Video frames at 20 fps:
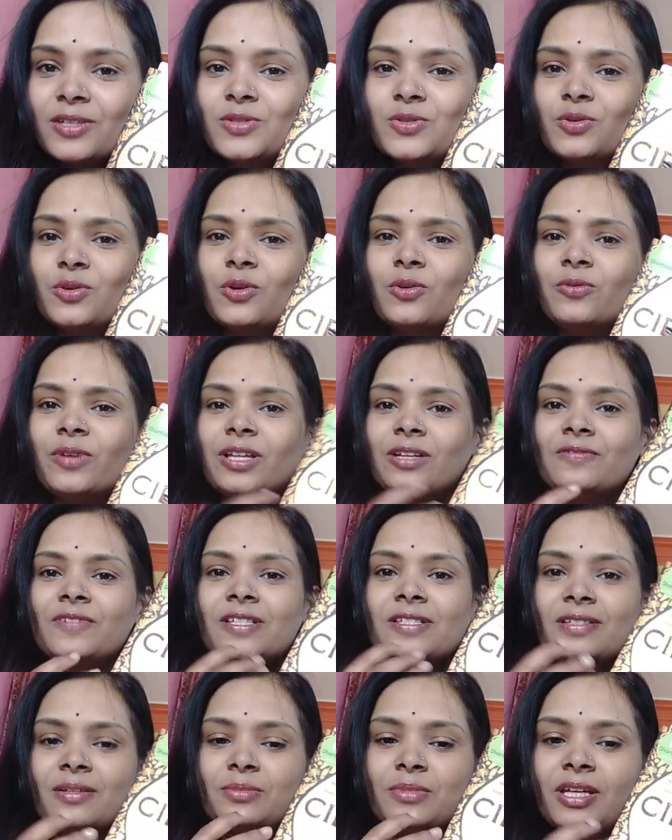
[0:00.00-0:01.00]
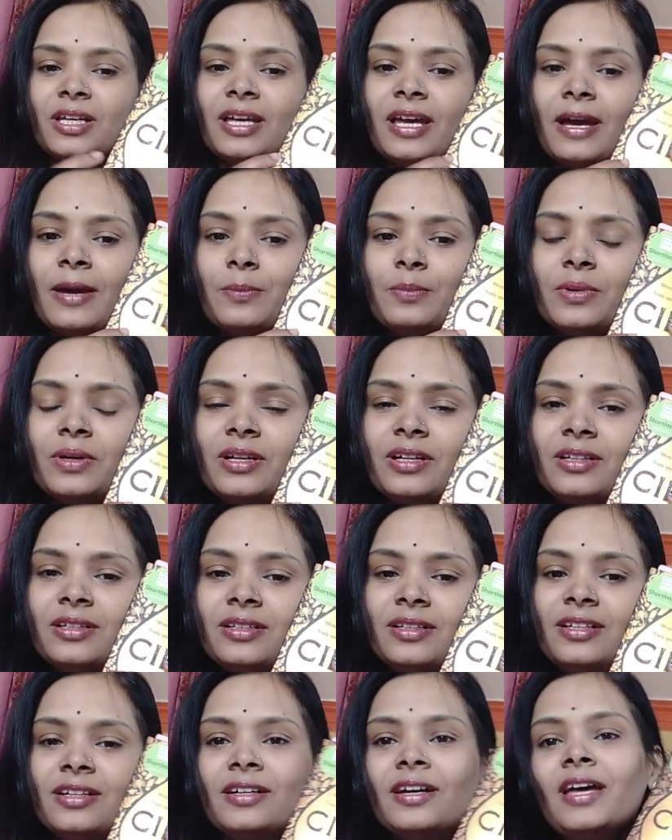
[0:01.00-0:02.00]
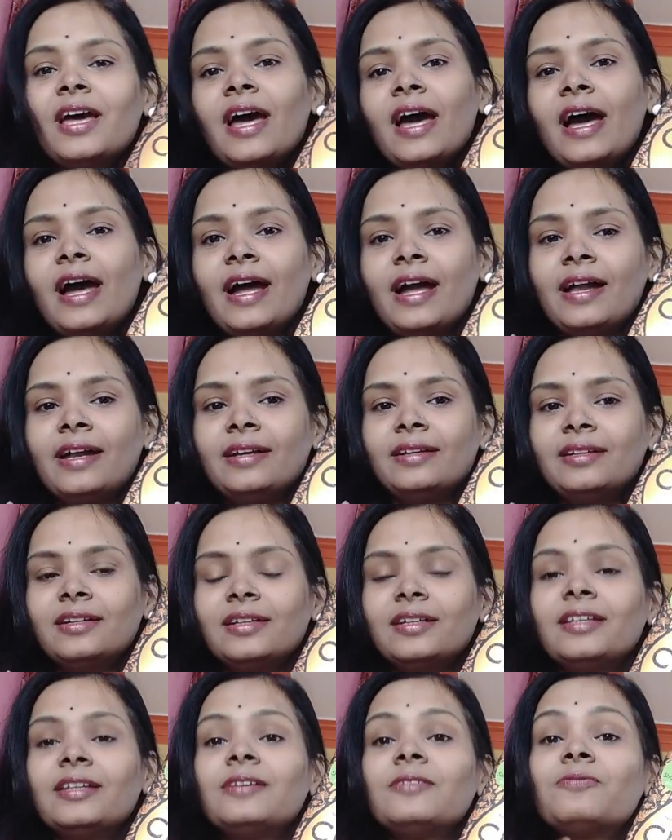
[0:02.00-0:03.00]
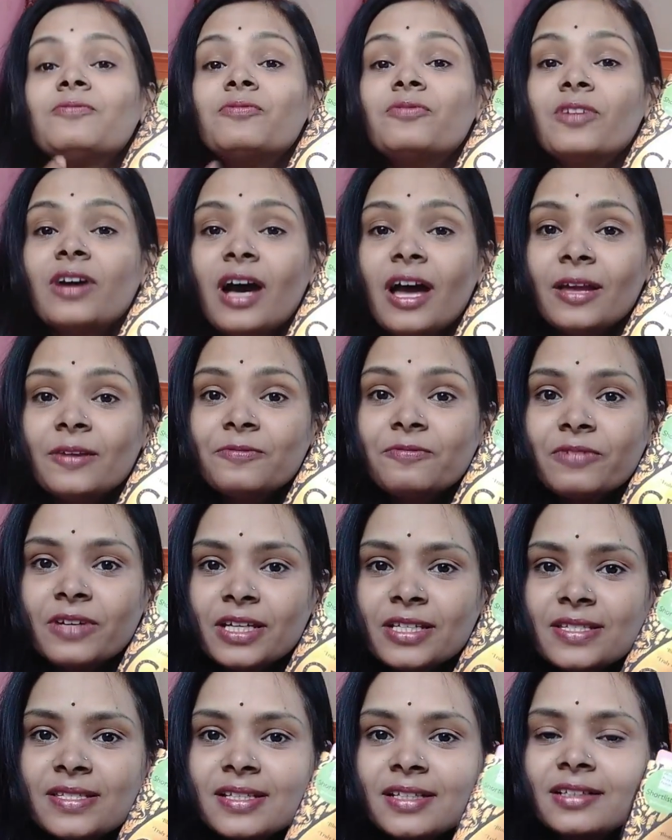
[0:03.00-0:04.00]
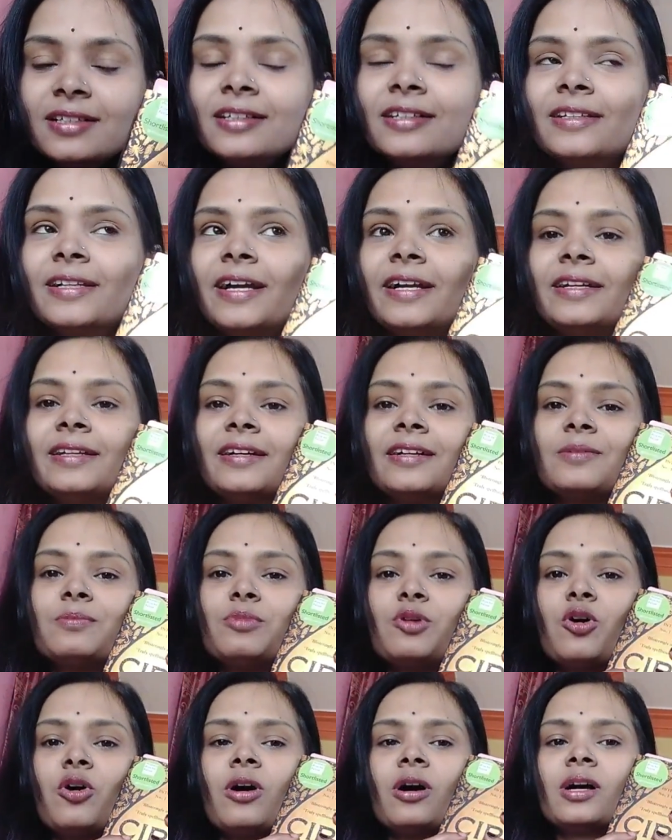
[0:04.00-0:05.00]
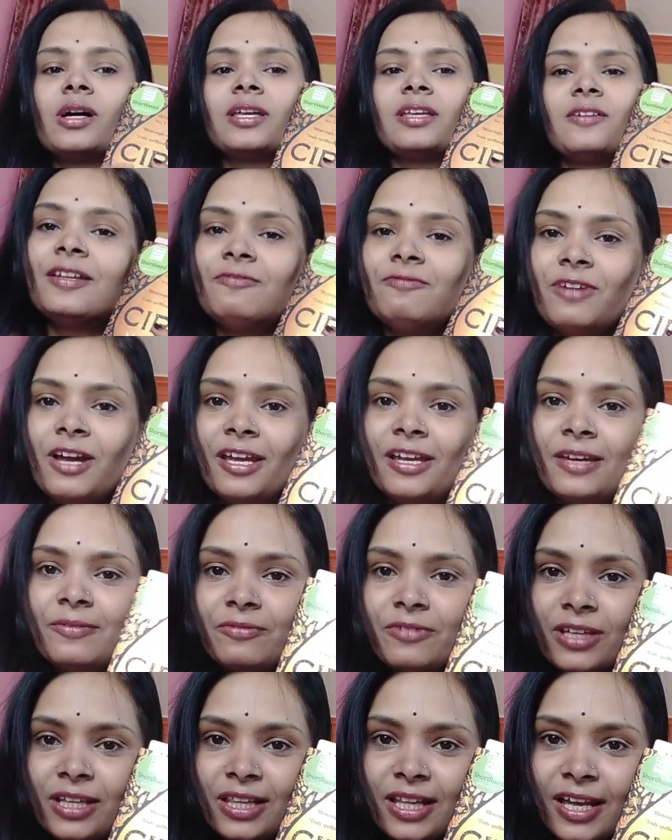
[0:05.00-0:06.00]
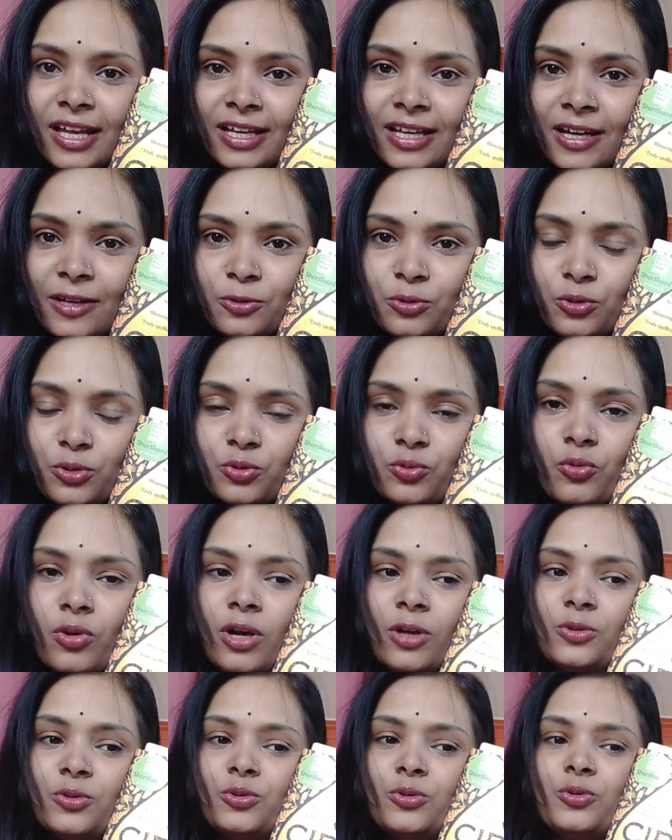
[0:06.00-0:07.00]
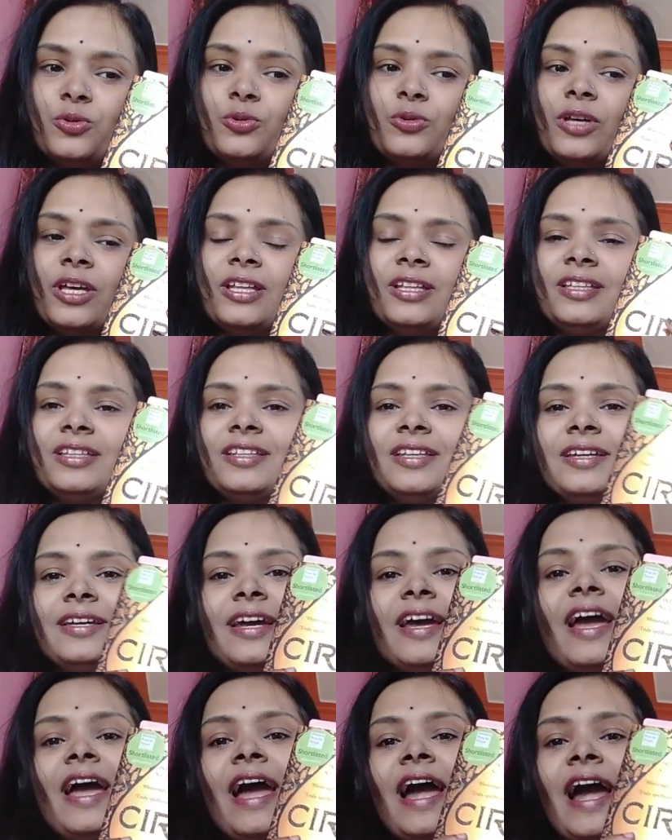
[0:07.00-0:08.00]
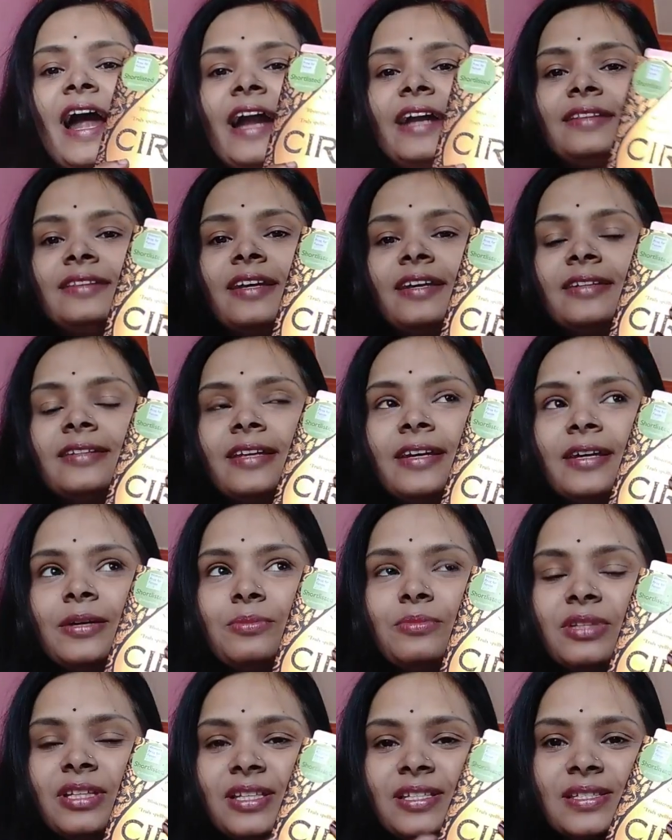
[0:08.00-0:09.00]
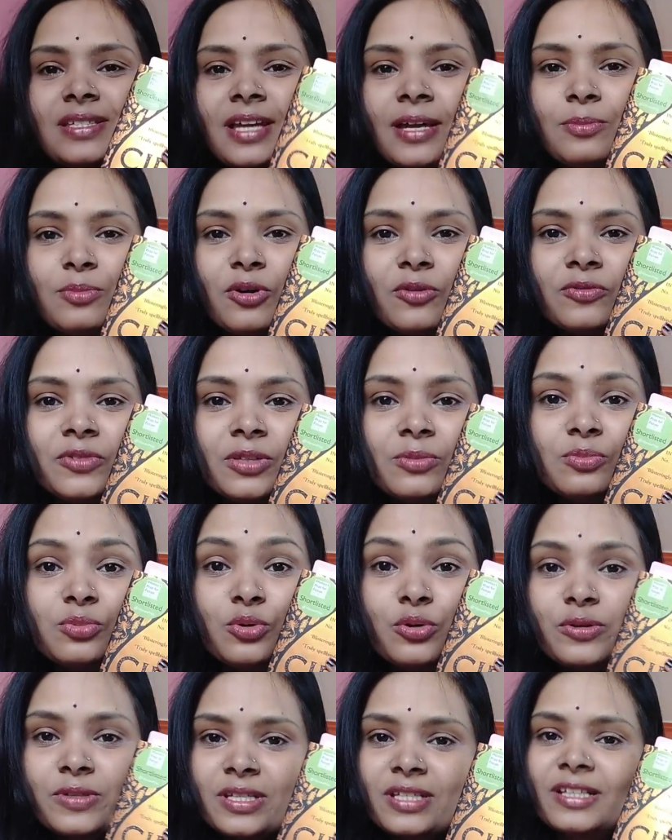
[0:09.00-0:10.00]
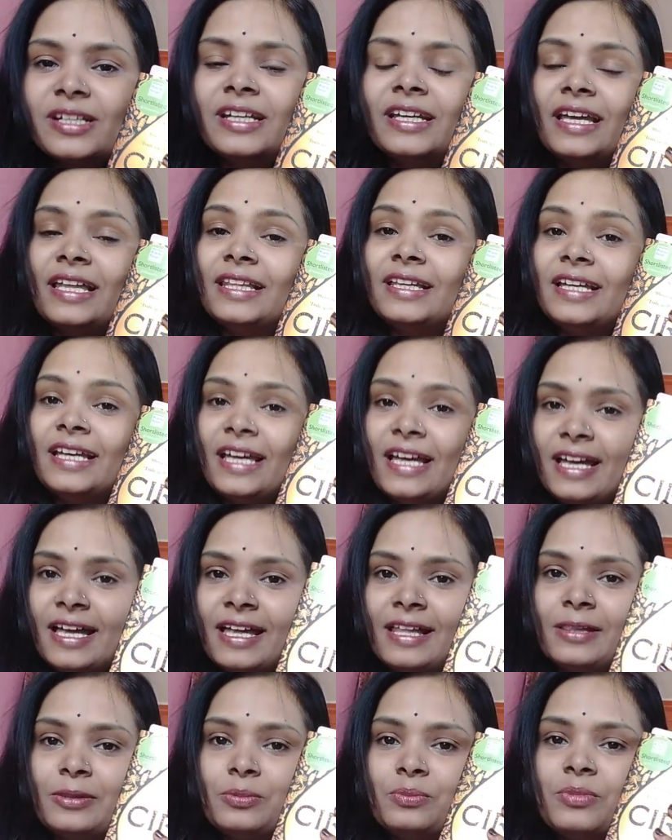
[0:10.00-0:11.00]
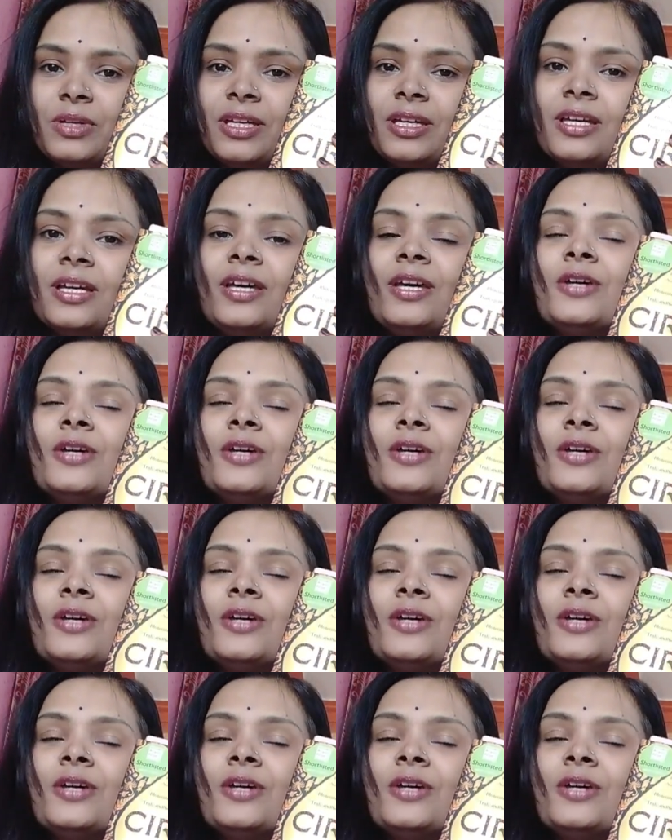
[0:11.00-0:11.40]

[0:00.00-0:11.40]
So whenever something happened, and if I face a writer block, if I feel like I don't want to do anything at that time, these type of the books really help me.